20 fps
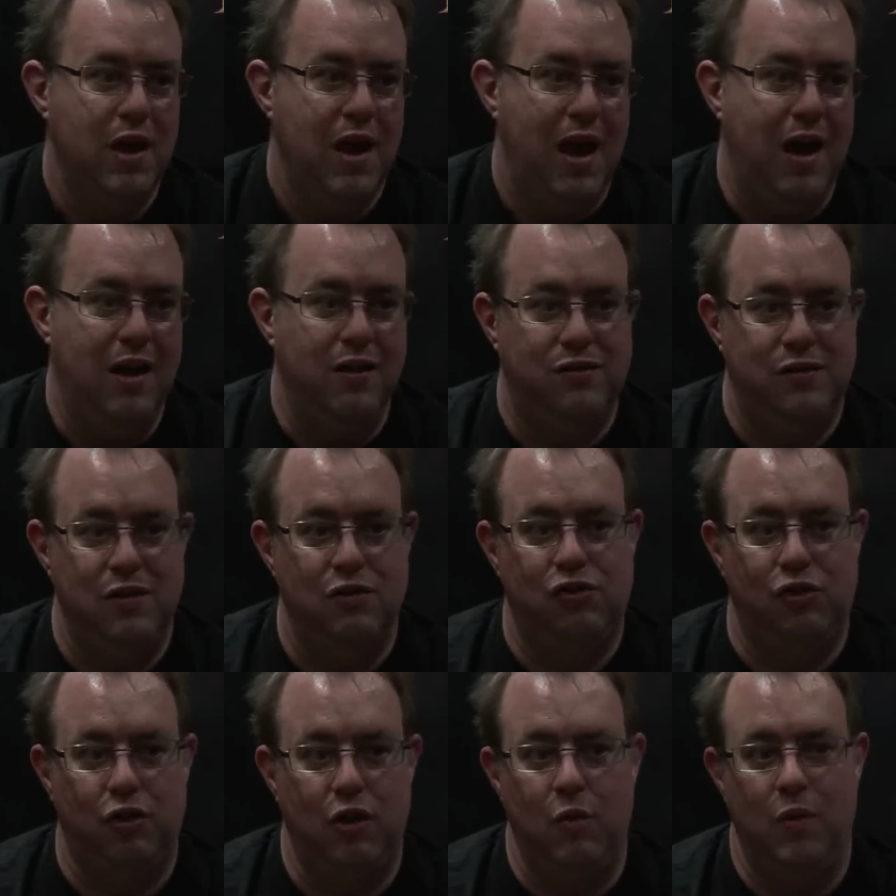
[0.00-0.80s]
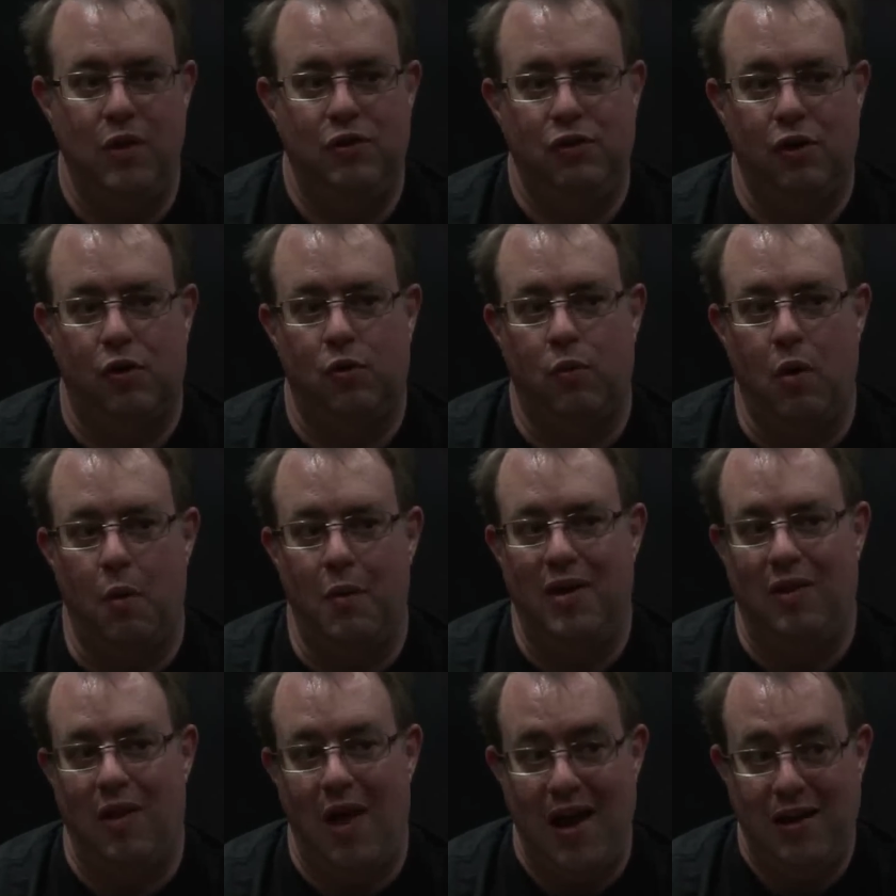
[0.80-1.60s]
and essentially we took what
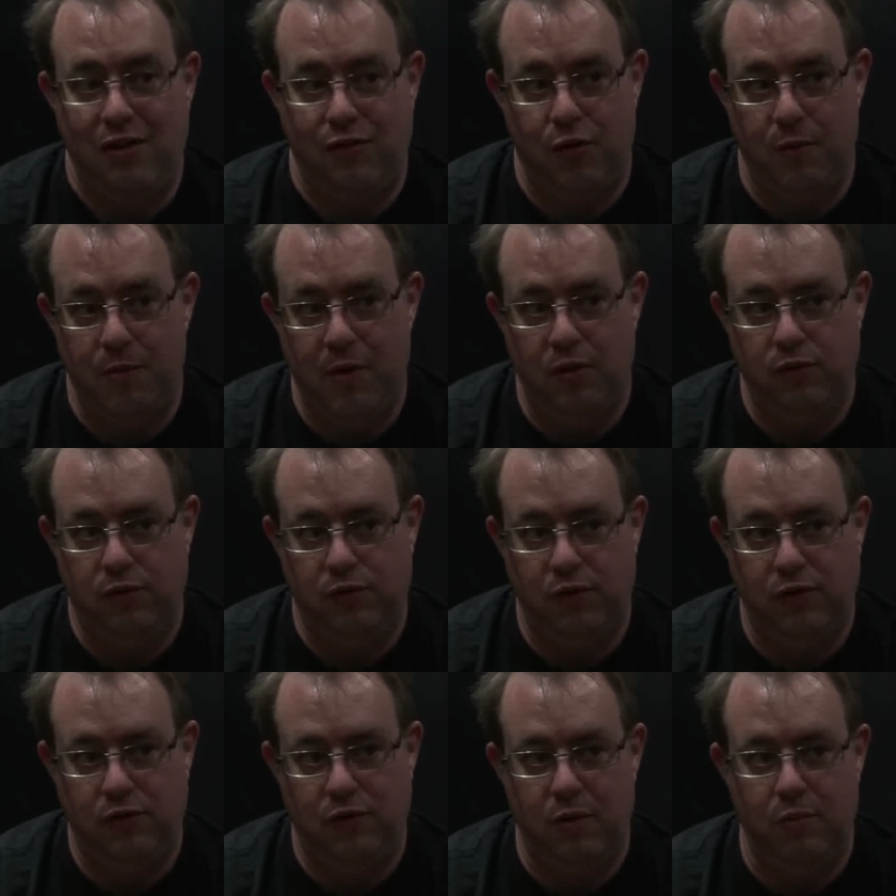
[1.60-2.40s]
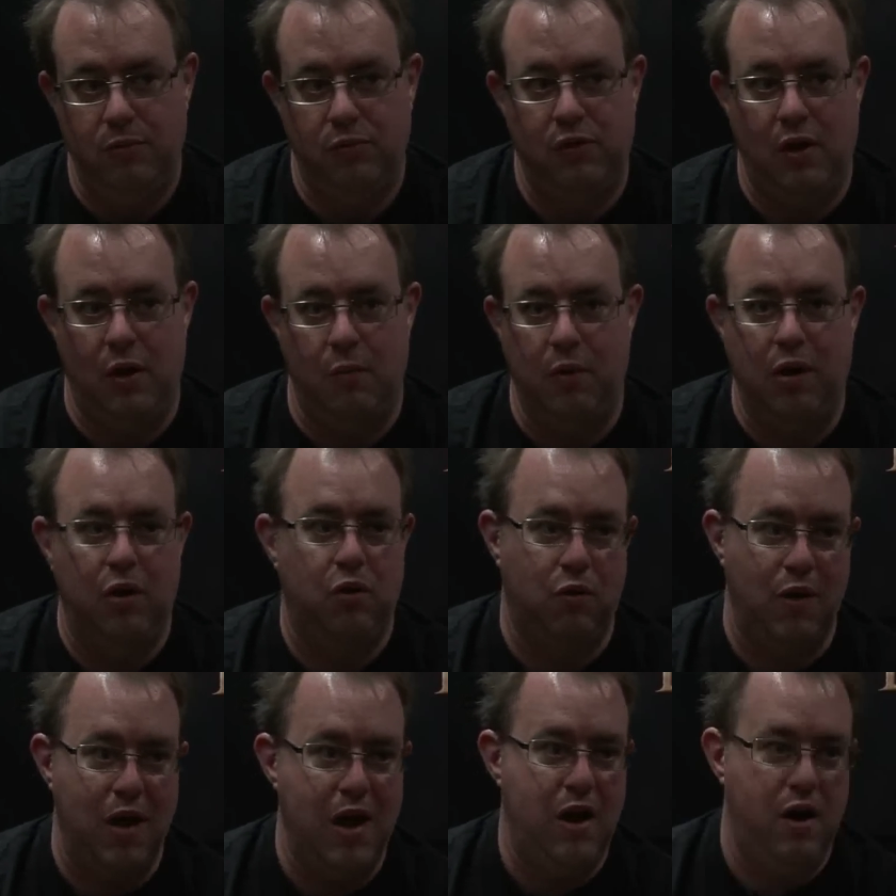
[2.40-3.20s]
we liked from those systems and we
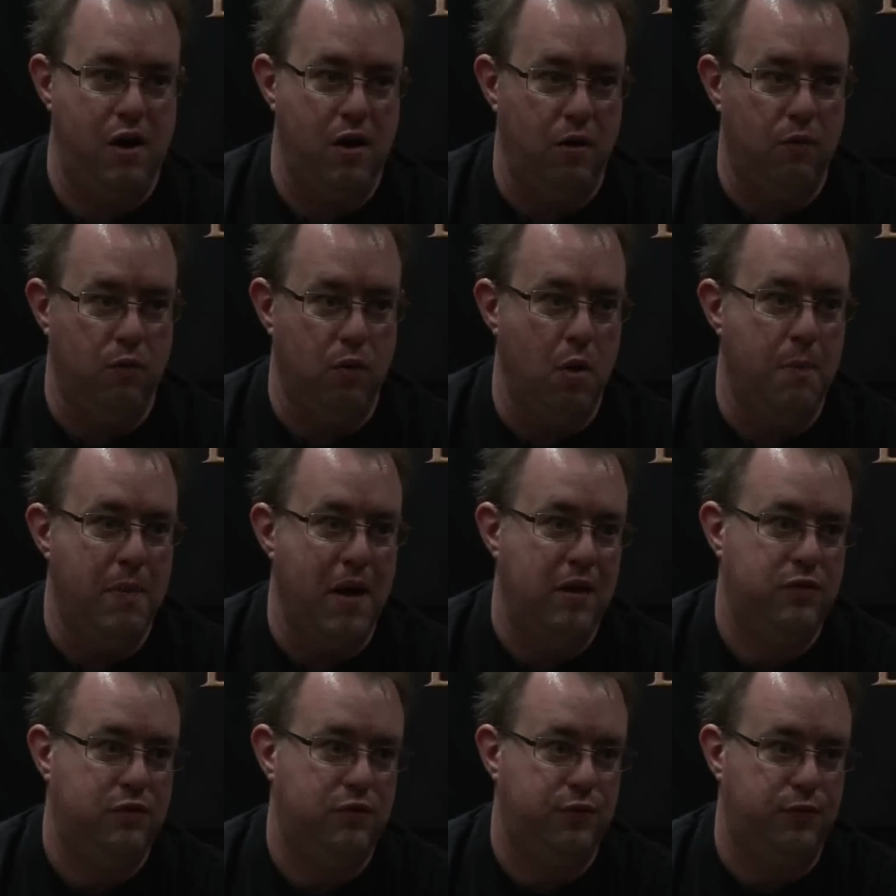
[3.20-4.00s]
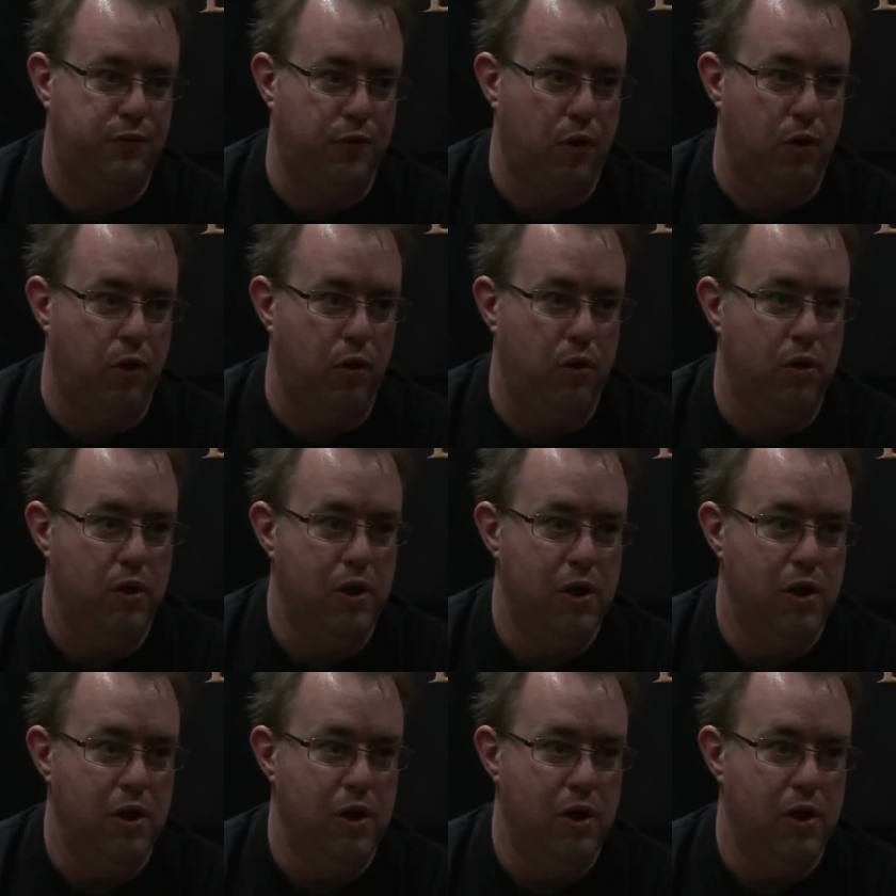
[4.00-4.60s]
created a robust, full